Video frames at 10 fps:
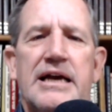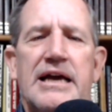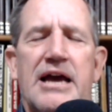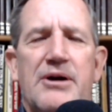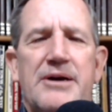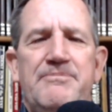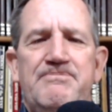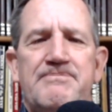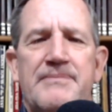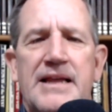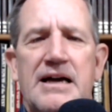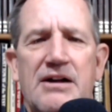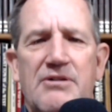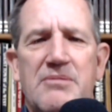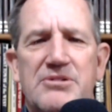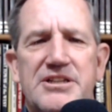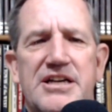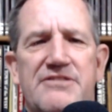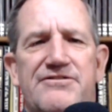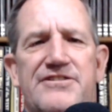Anyway, I rambled
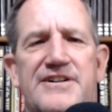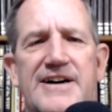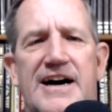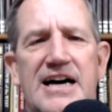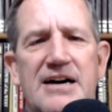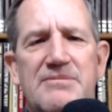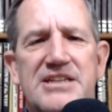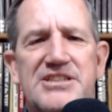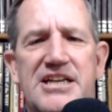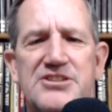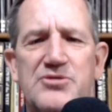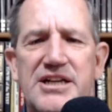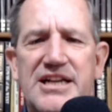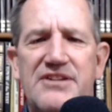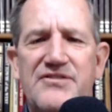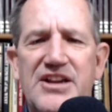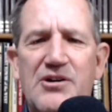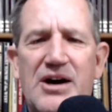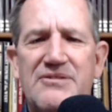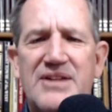enough. Like I said, I just wanted to get a
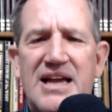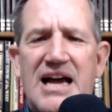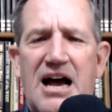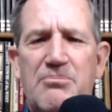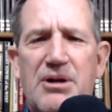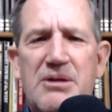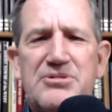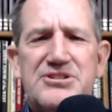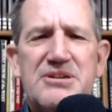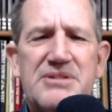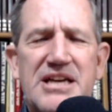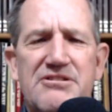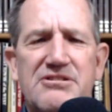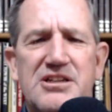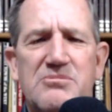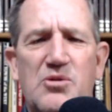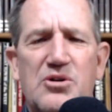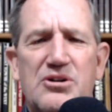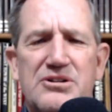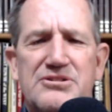video out. I'll probably put something together a little
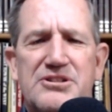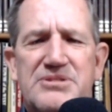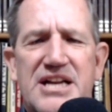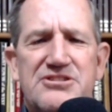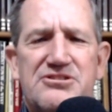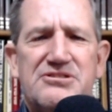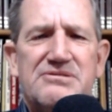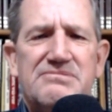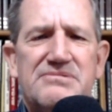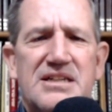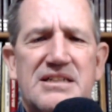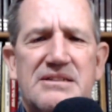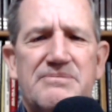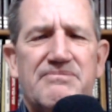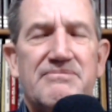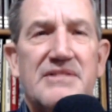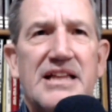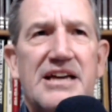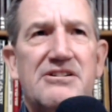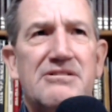more substantial
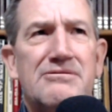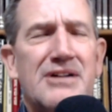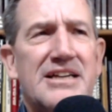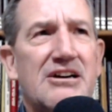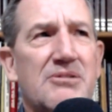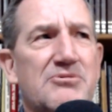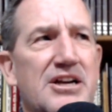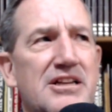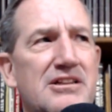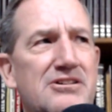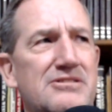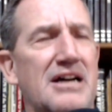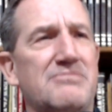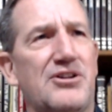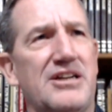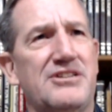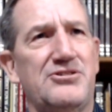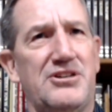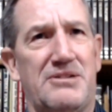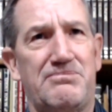later. Right now, I'm trying
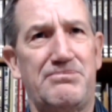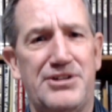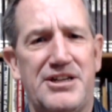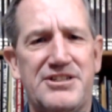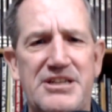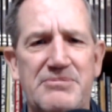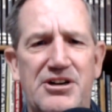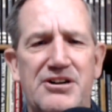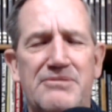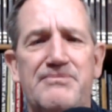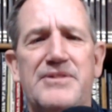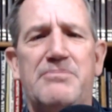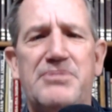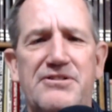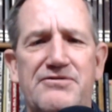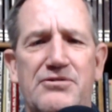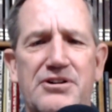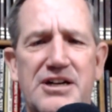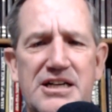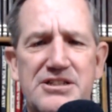to put on a seminar up here
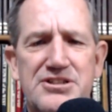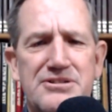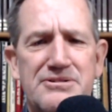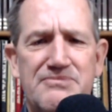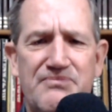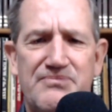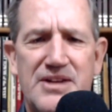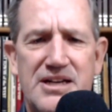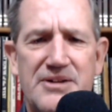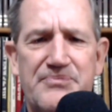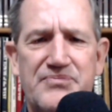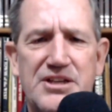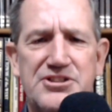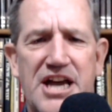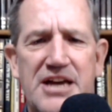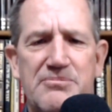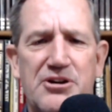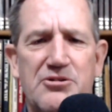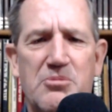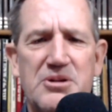for Cheyenne
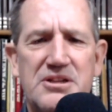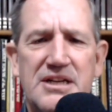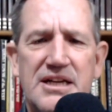Paranormal.